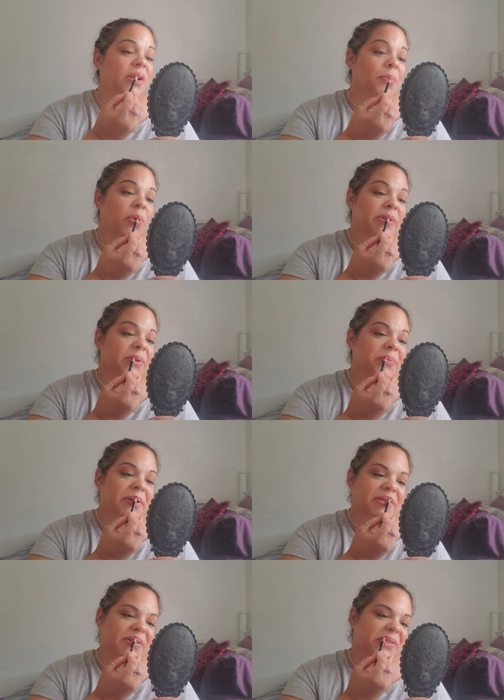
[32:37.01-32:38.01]
I'm always
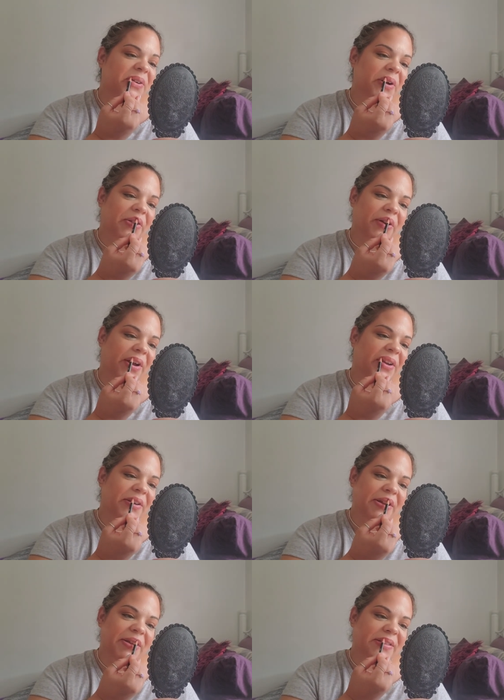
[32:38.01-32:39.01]
open to other
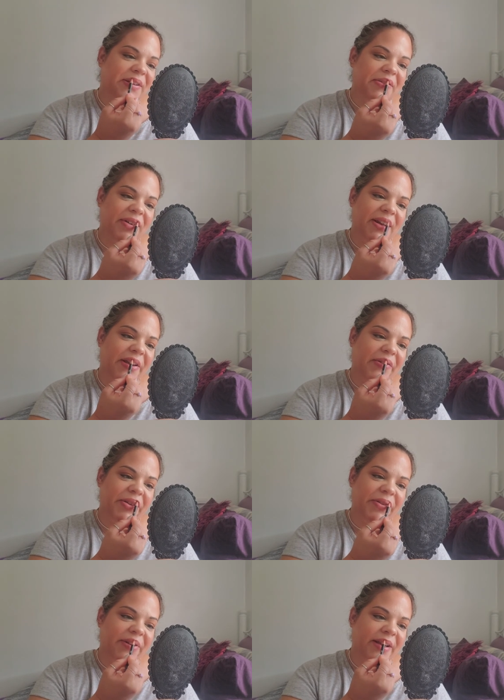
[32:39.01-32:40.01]
ideas, and I want to hear what
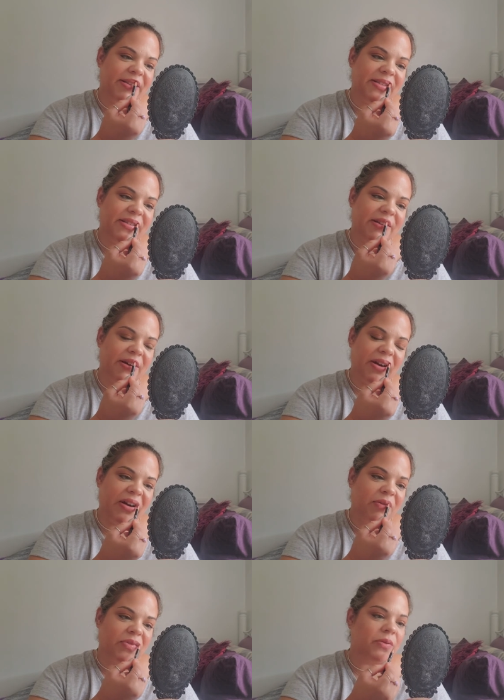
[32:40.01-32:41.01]
you guys are
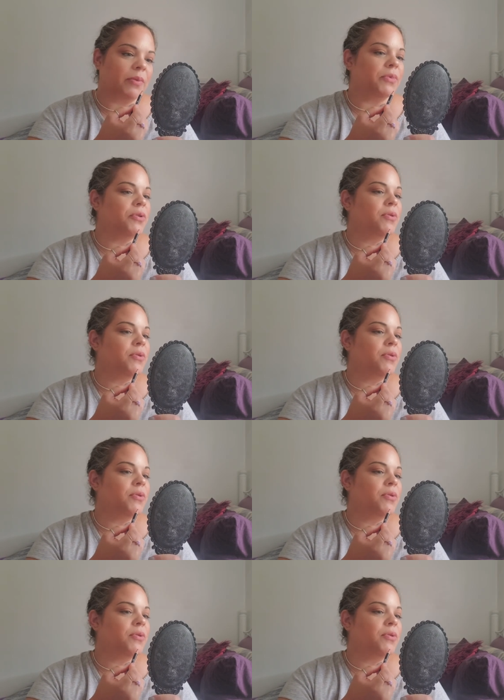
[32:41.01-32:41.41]
up to and what you